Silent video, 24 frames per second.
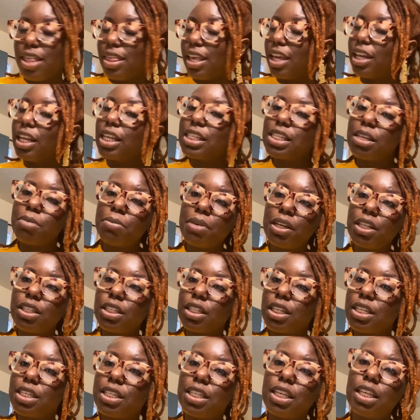That doesn't mean
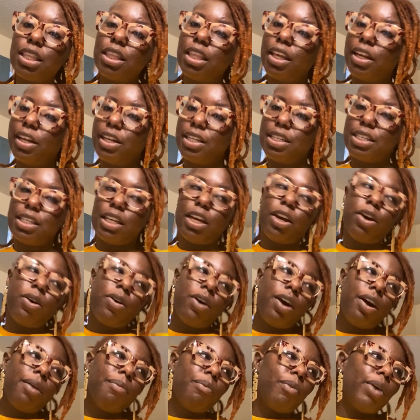just sit there and say,
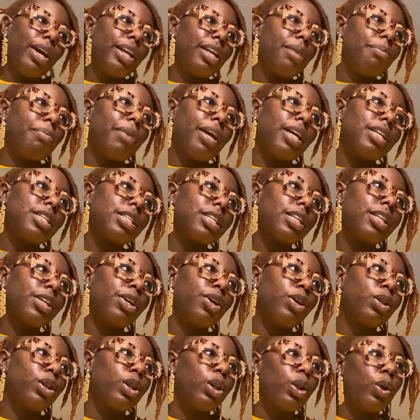oh, I'm waiting
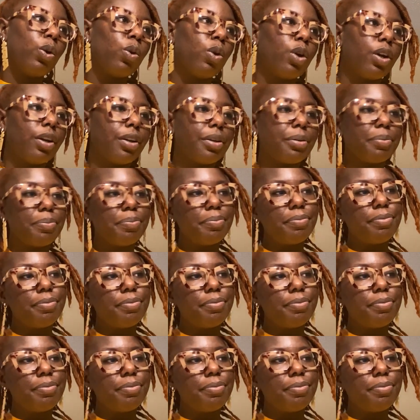patiently on the Lord.